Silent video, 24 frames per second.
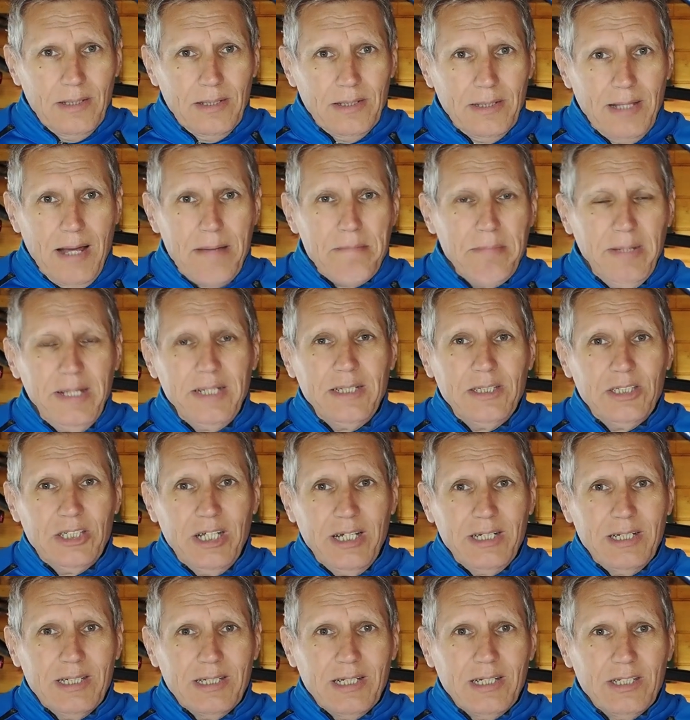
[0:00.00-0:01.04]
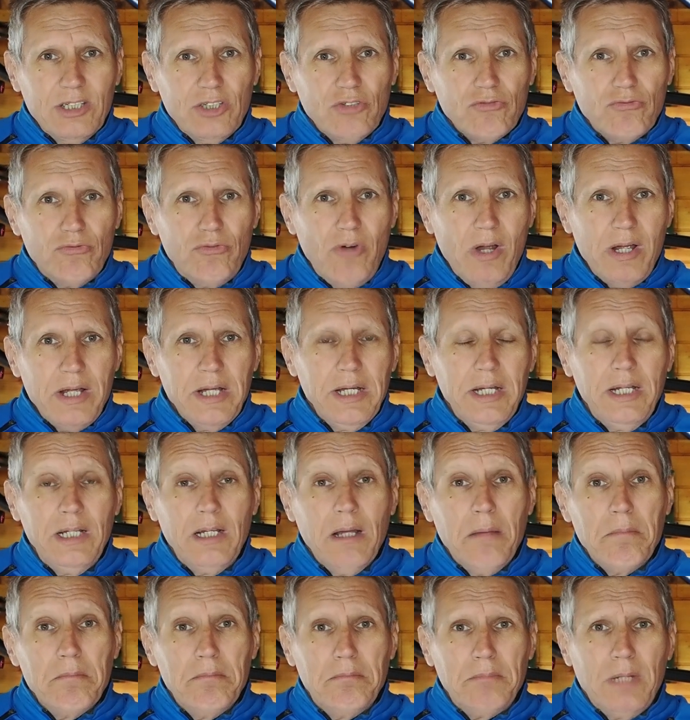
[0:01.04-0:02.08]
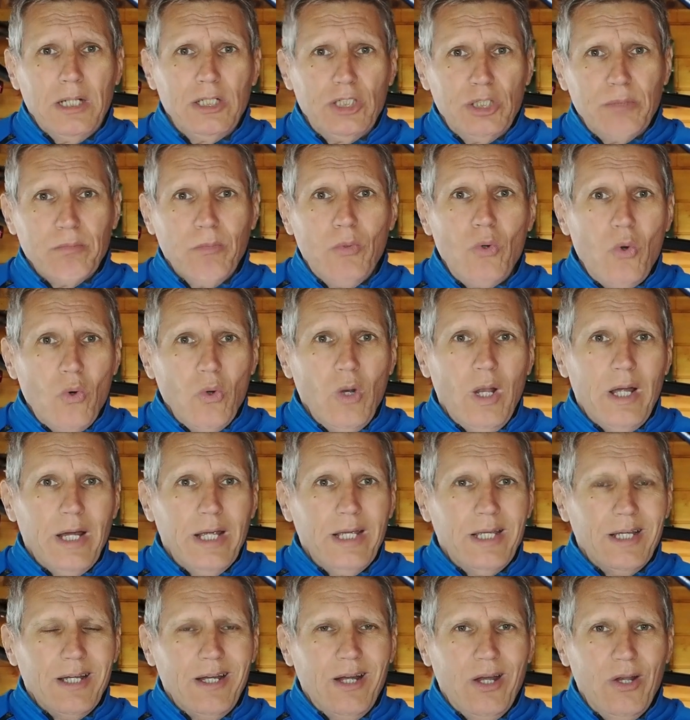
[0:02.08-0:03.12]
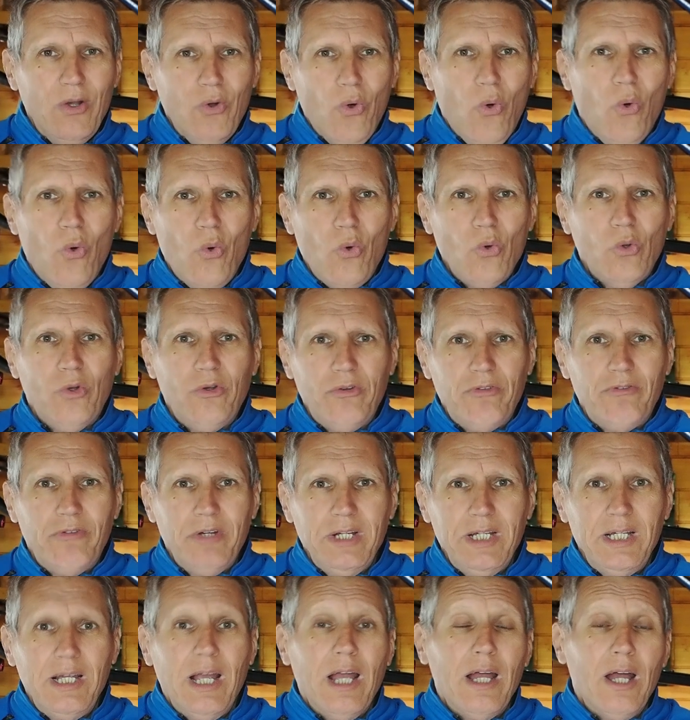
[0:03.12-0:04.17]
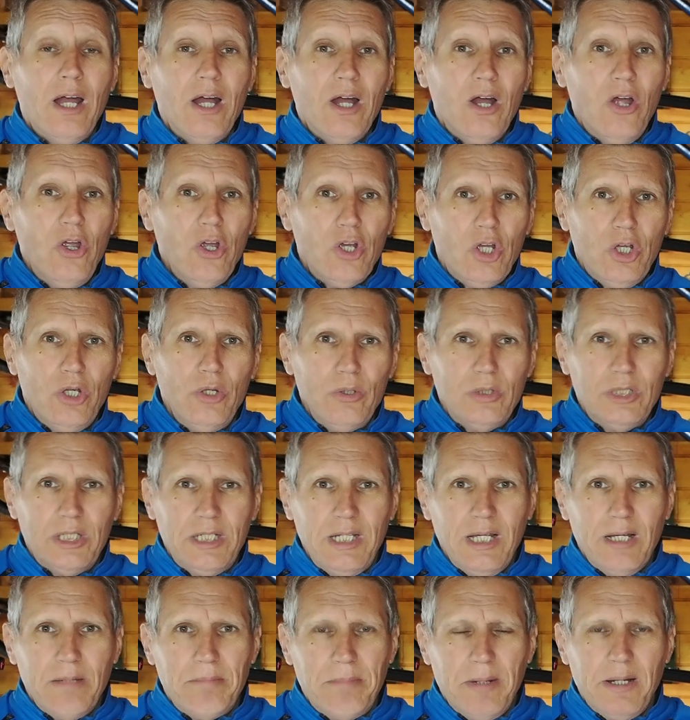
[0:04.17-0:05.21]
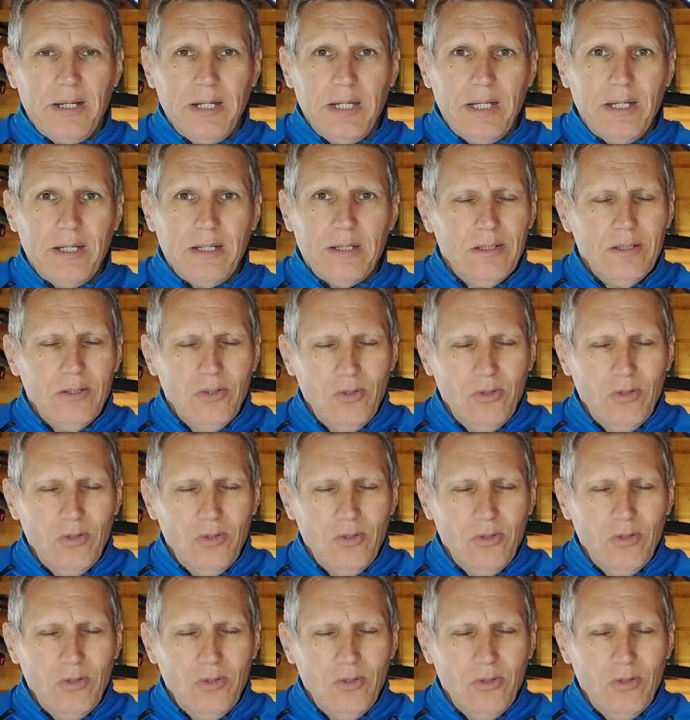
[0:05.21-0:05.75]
That means it does ride much more like an ordinary acoustic bike.